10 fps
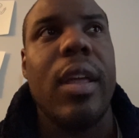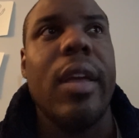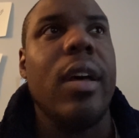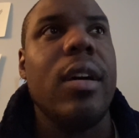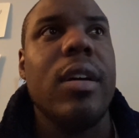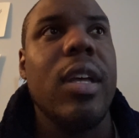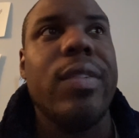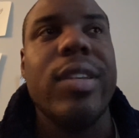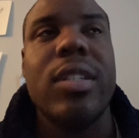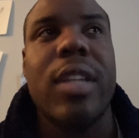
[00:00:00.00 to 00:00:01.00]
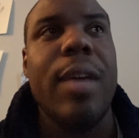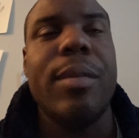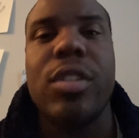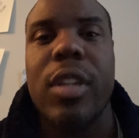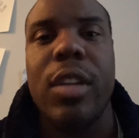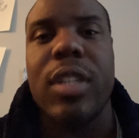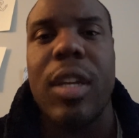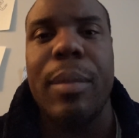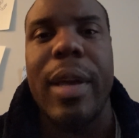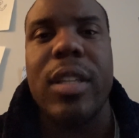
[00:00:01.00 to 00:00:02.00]
And if it's damaged, then they'll send
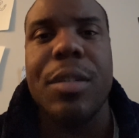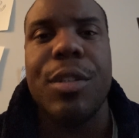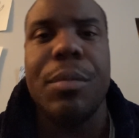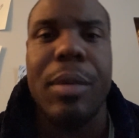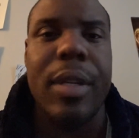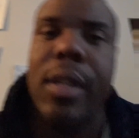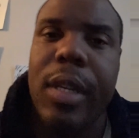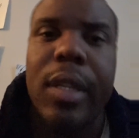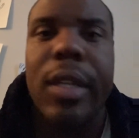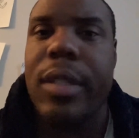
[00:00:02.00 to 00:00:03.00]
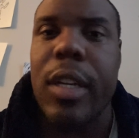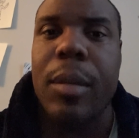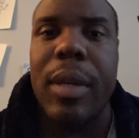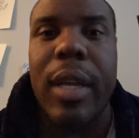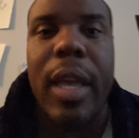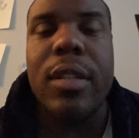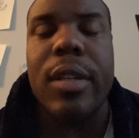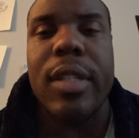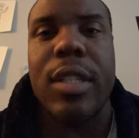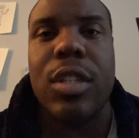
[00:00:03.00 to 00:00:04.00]
it back to me. But that's not gonna be the case
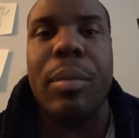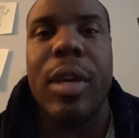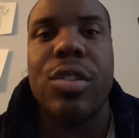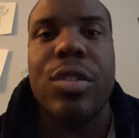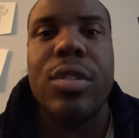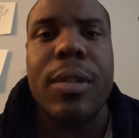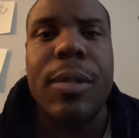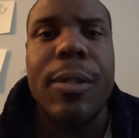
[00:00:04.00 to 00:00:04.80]
because I took pictures,